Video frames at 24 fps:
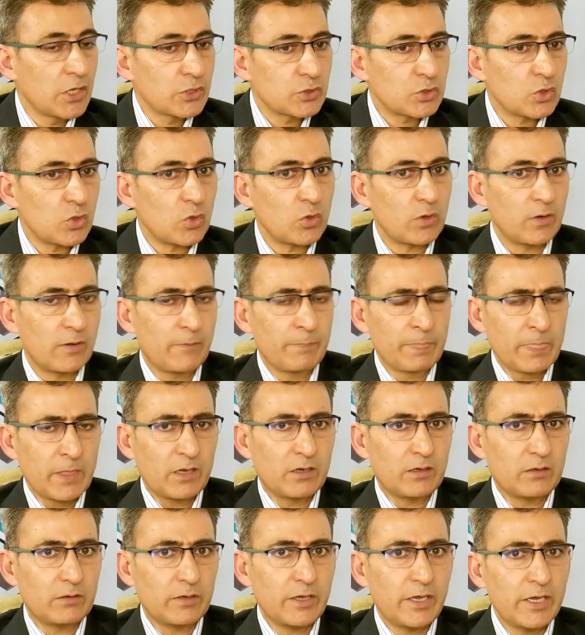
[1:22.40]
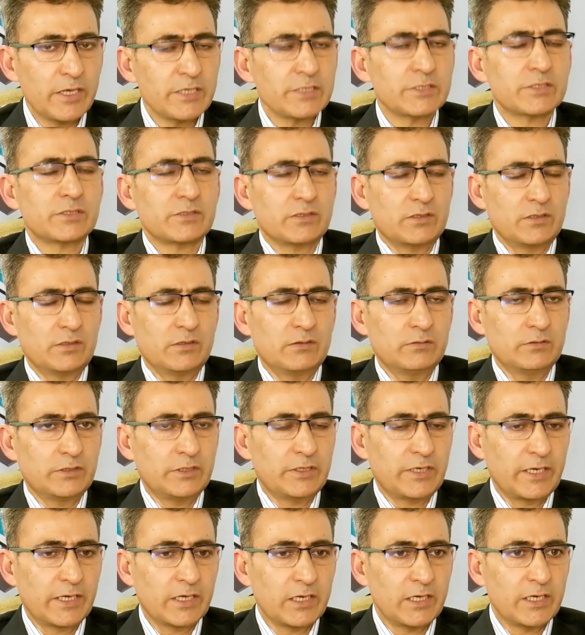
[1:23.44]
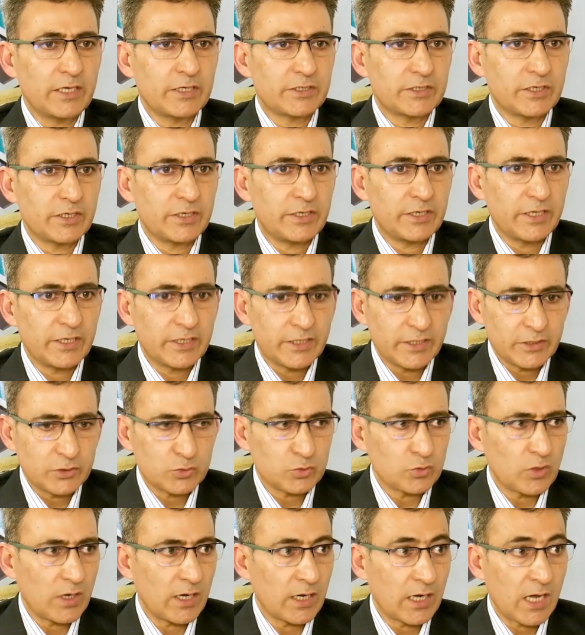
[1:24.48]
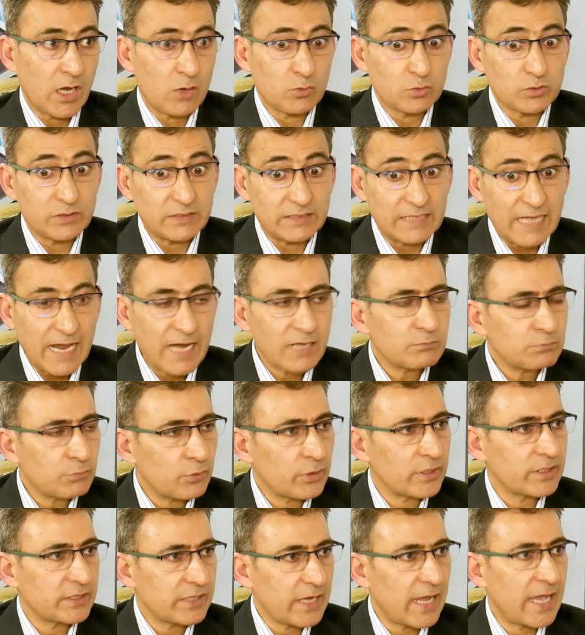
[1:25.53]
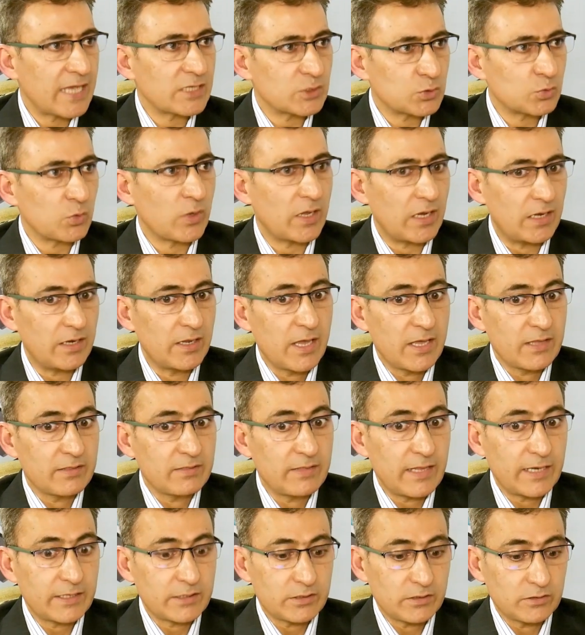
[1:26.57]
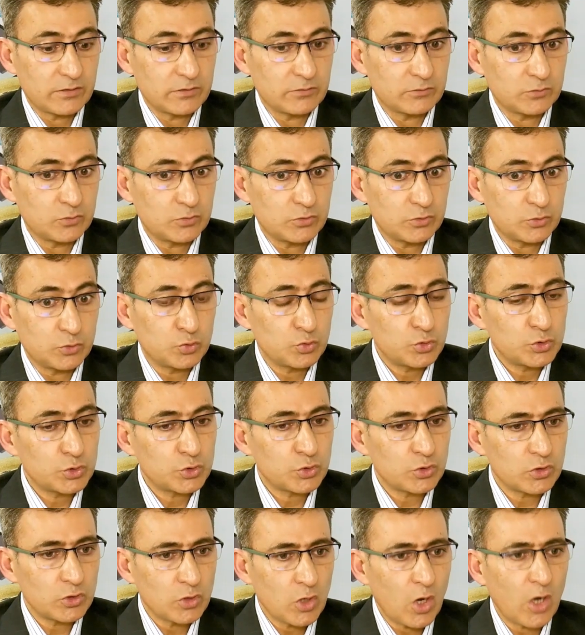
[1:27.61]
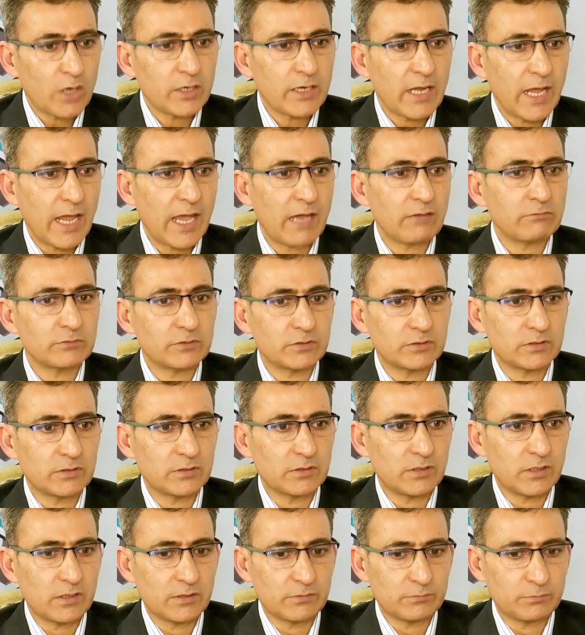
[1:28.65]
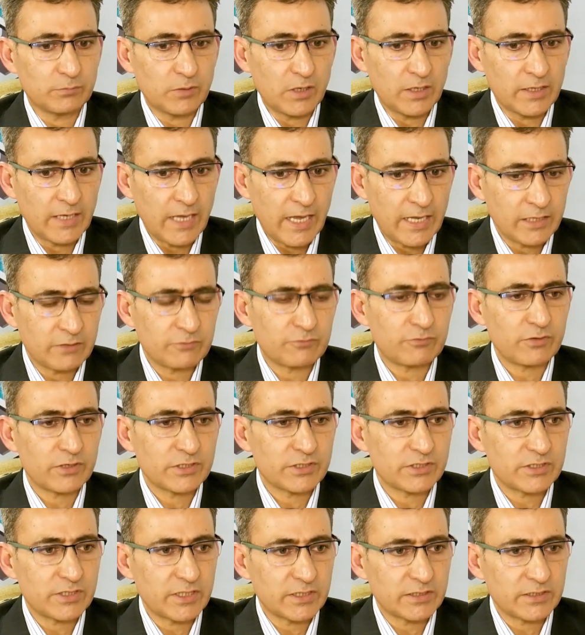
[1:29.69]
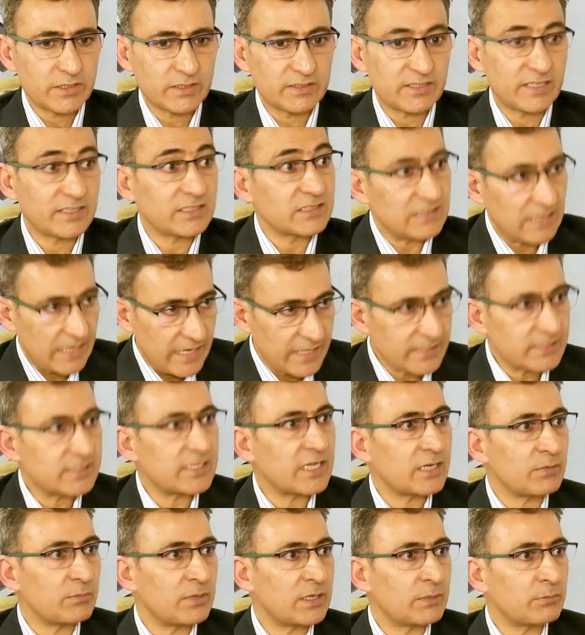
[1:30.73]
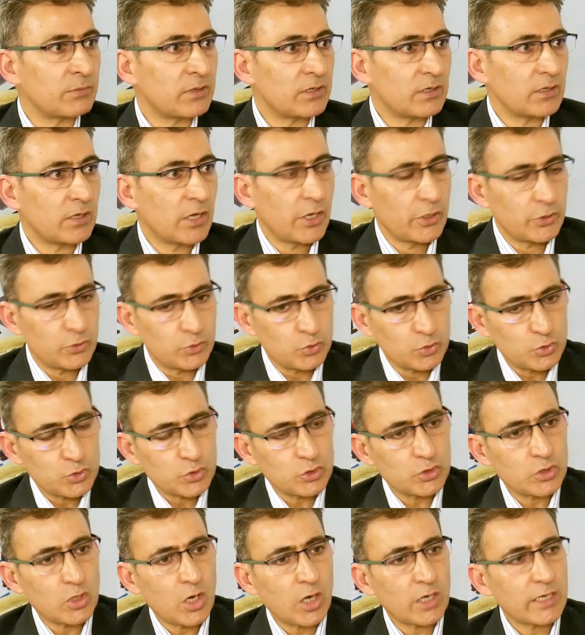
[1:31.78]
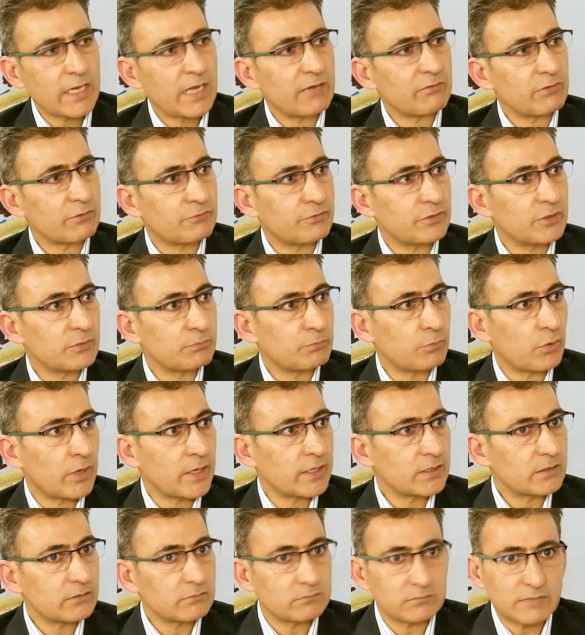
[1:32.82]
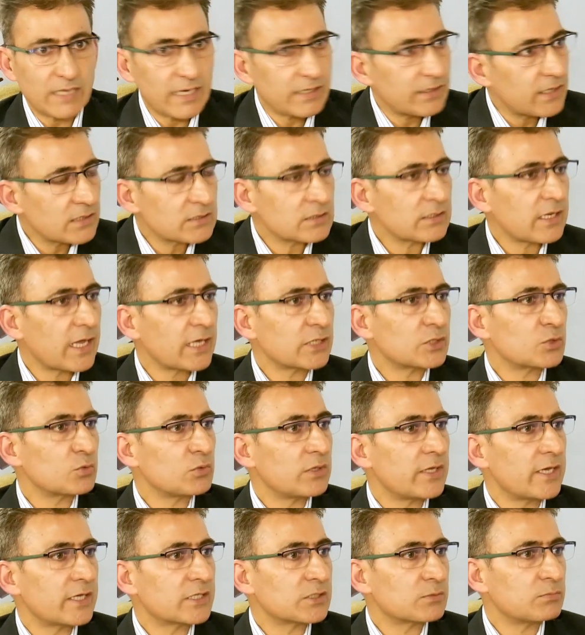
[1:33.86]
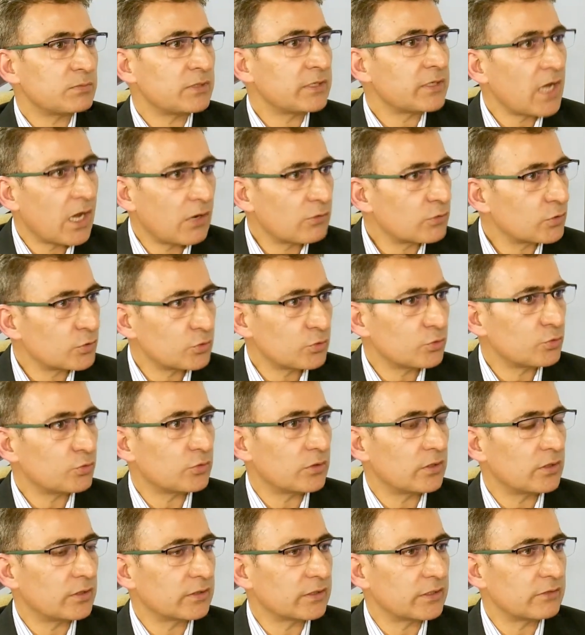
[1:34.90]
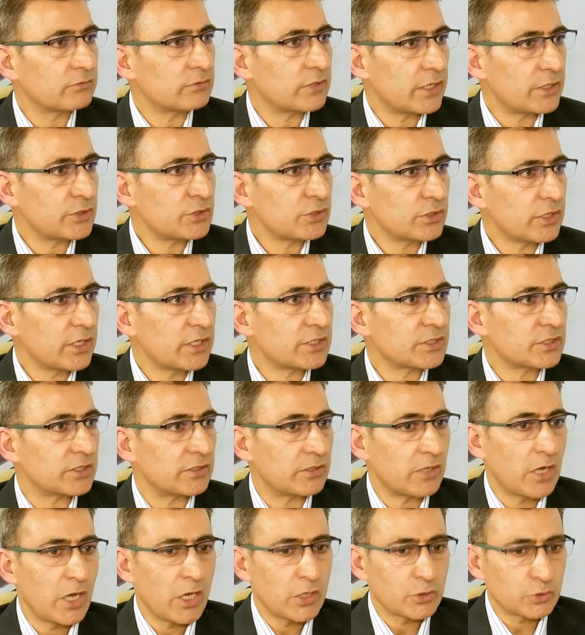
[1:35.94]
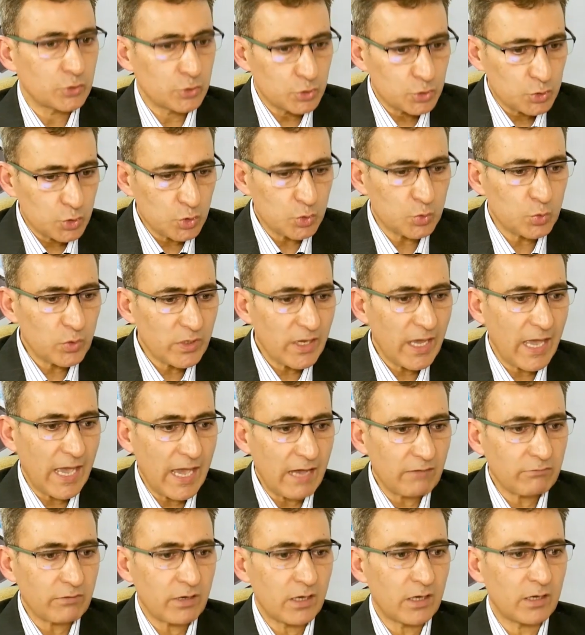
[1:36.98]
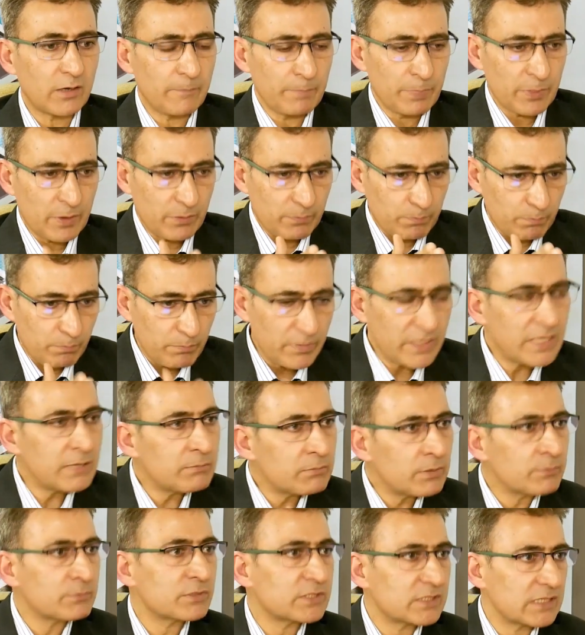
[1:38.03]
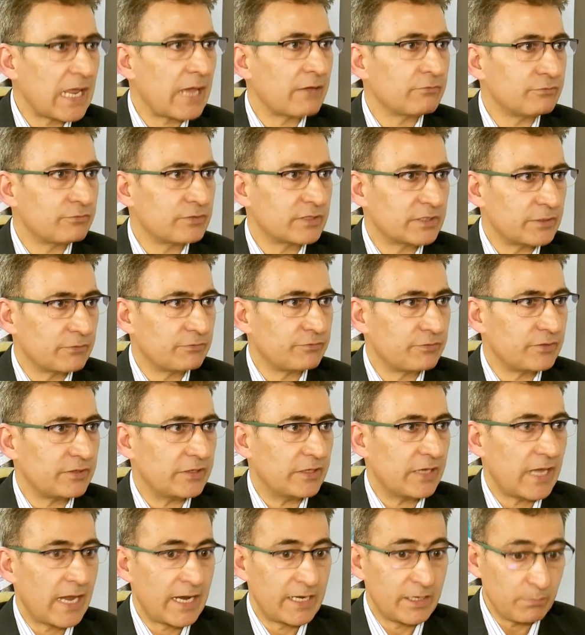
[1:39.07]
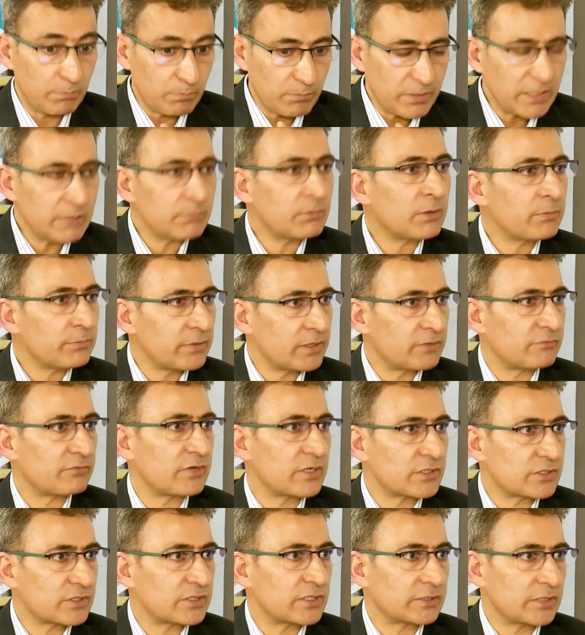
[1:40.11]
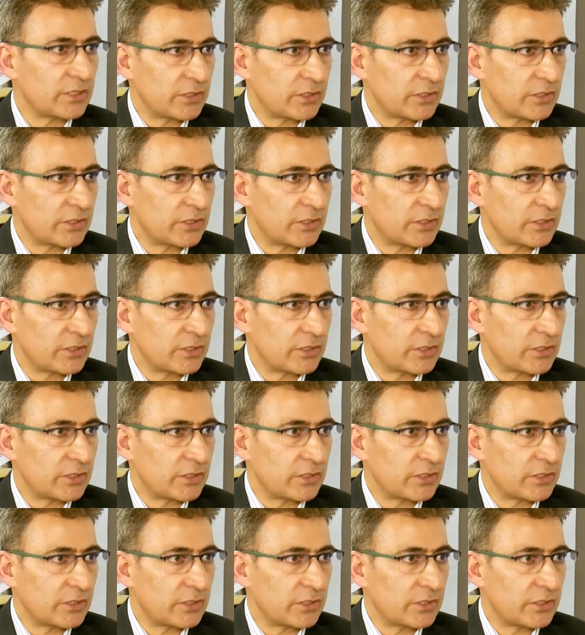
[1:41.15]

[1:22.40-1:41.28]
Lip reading: So is the regulator taking into account that point as well, that you should not have an infrastructure that is less than minimal? You should not have a fee point that doesn't actually explain how do you give the education. So should we have a minimum slab for the fee and a minimum infrastructure